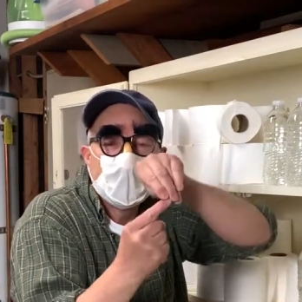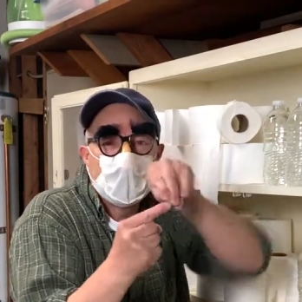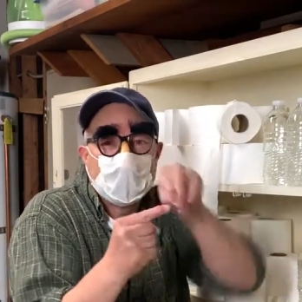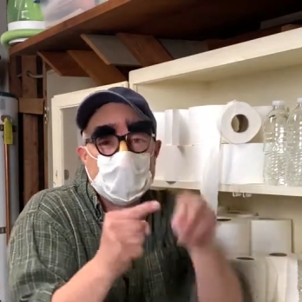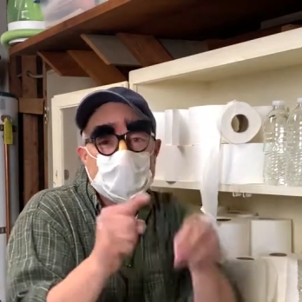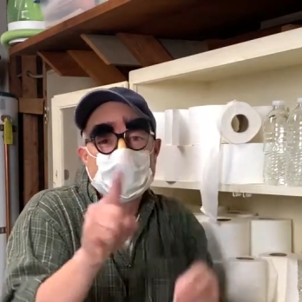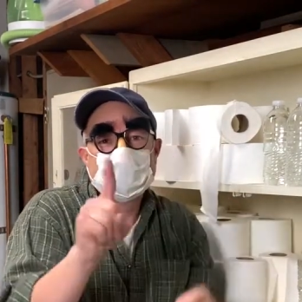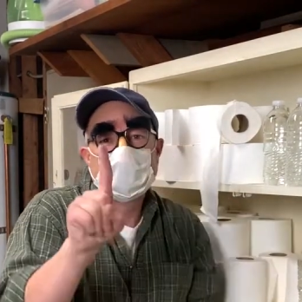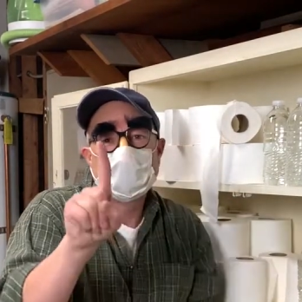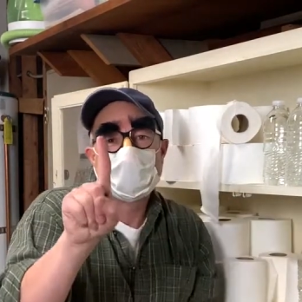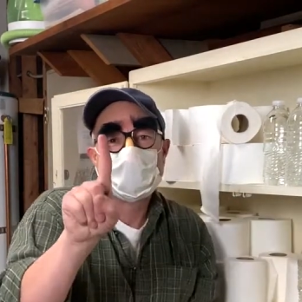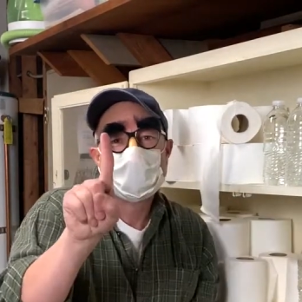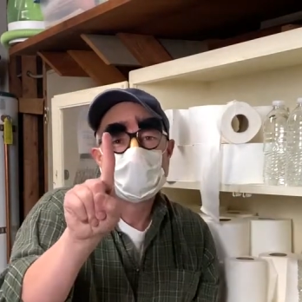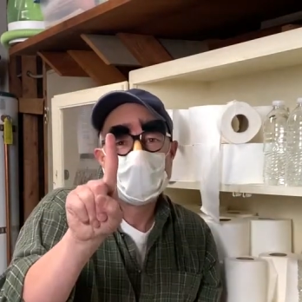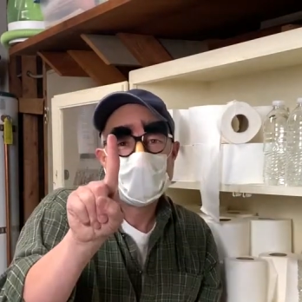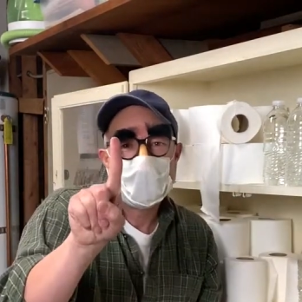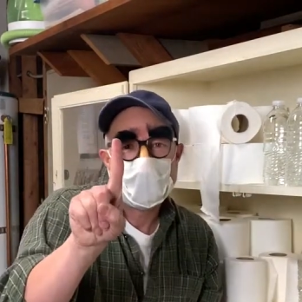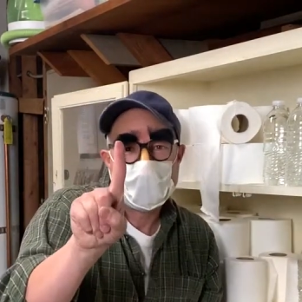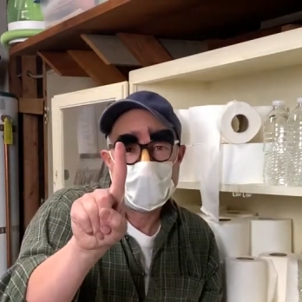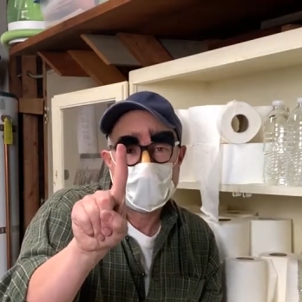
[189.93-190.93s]
until
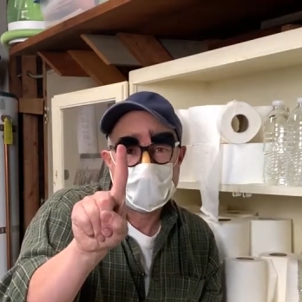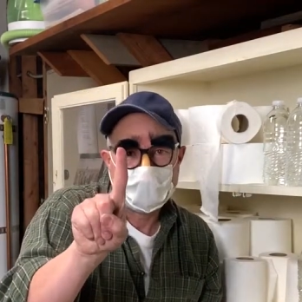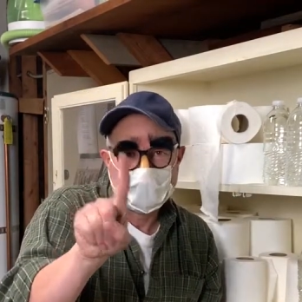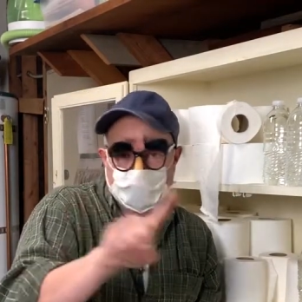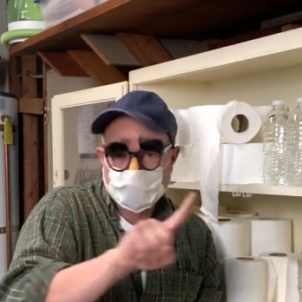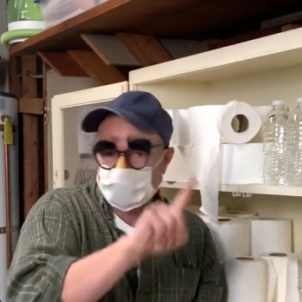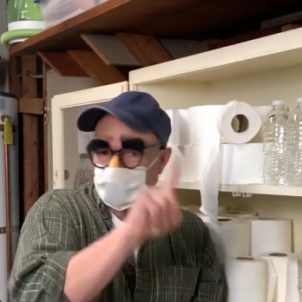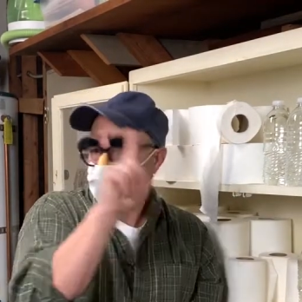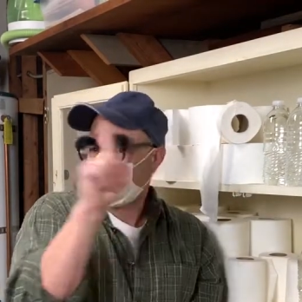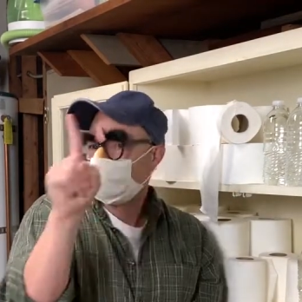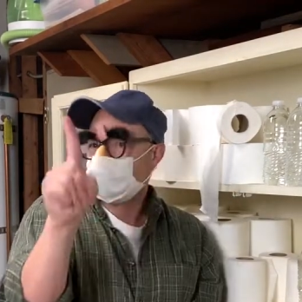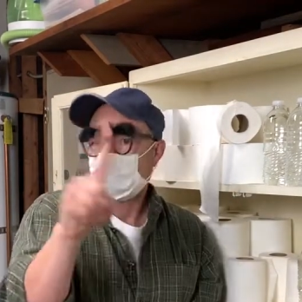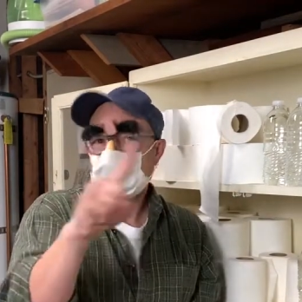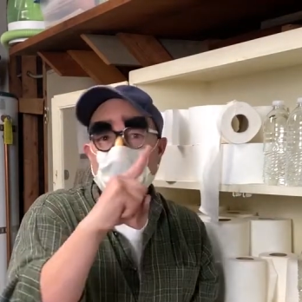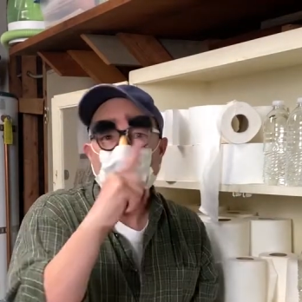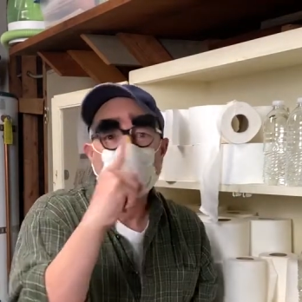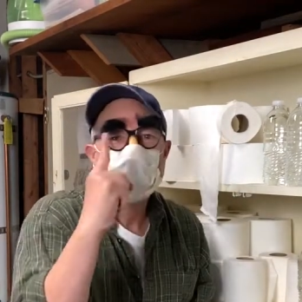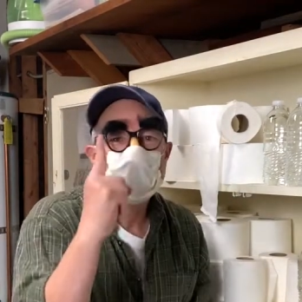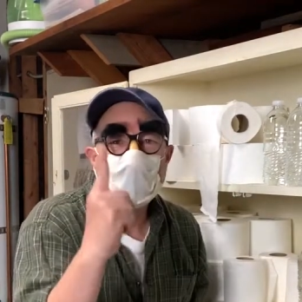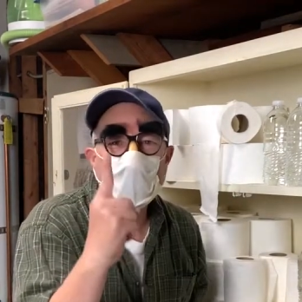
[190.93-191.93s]
now
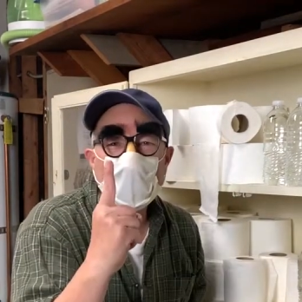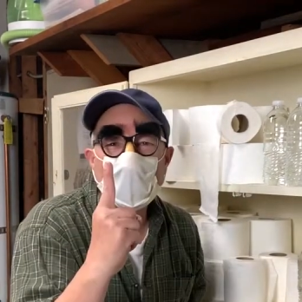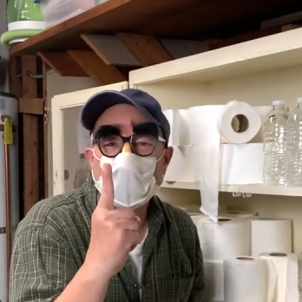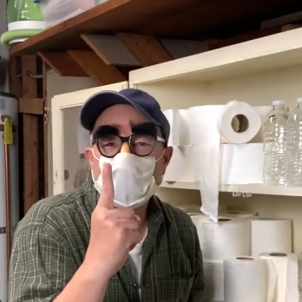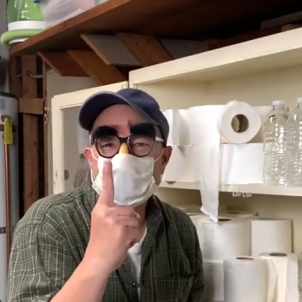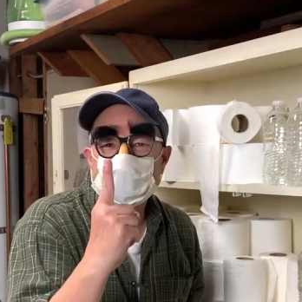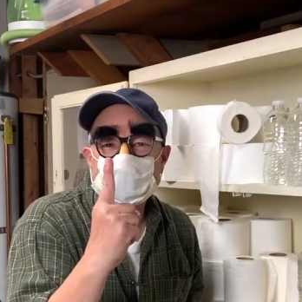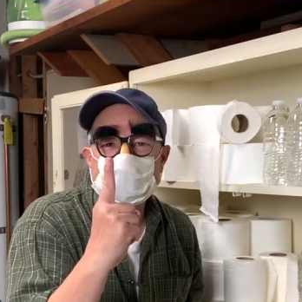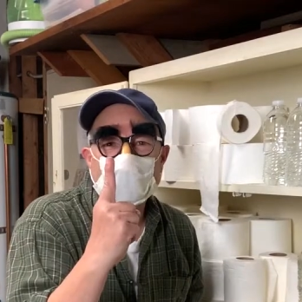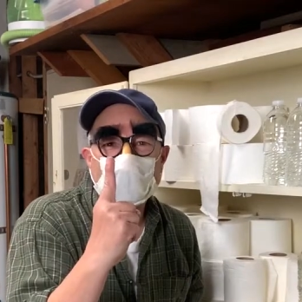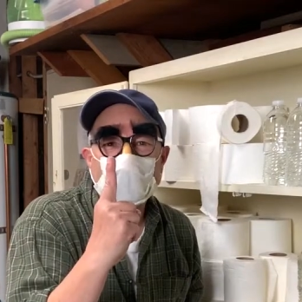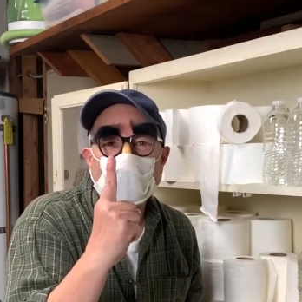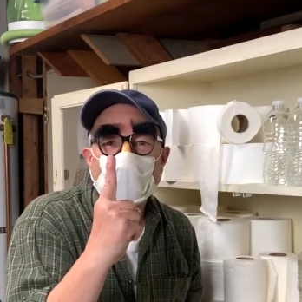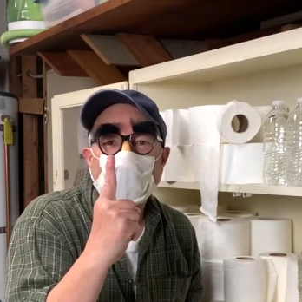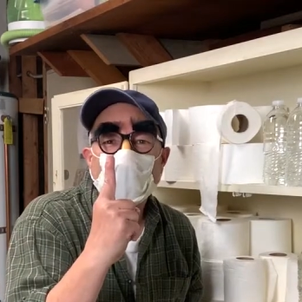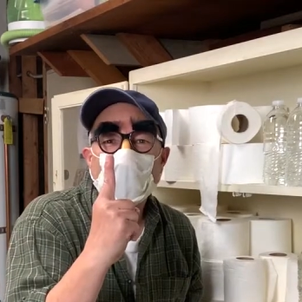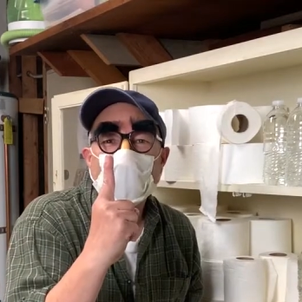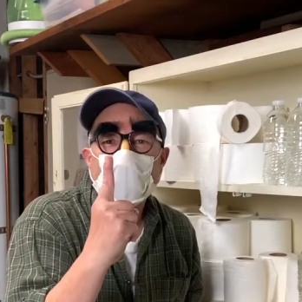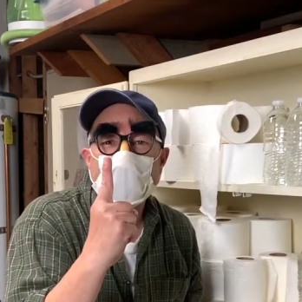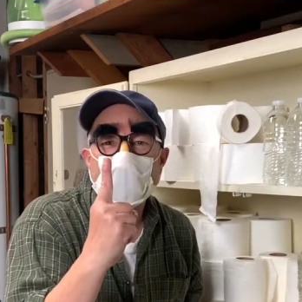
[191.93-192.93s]
your
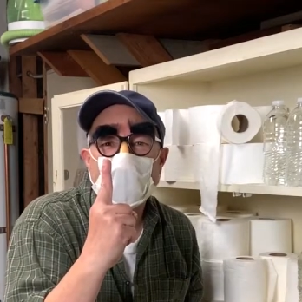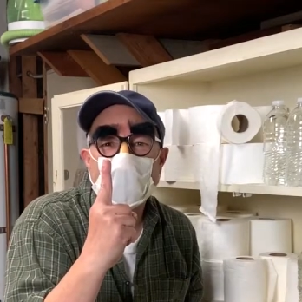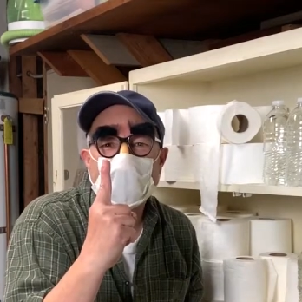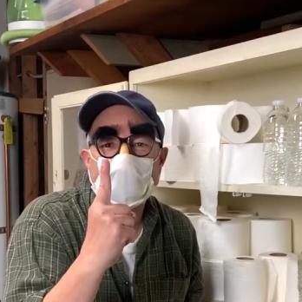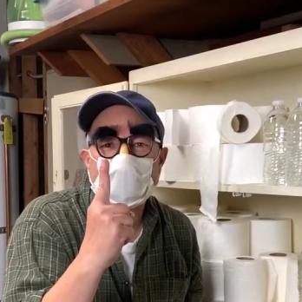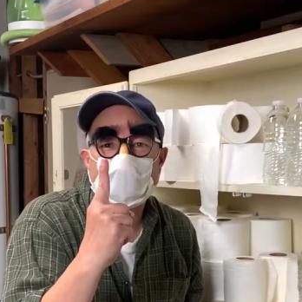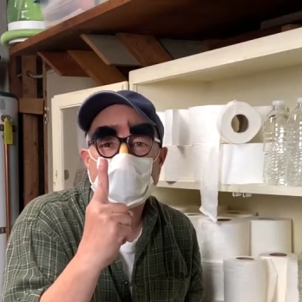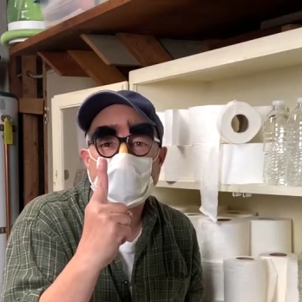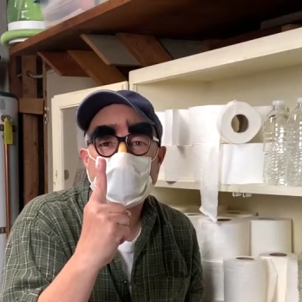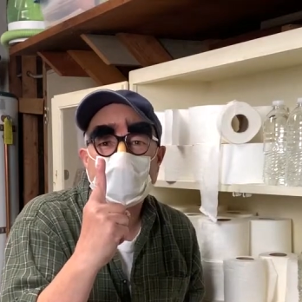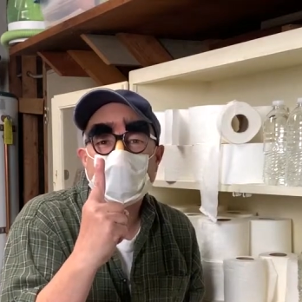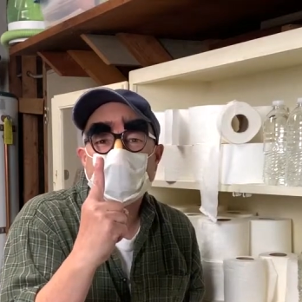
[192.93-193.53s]
entire hand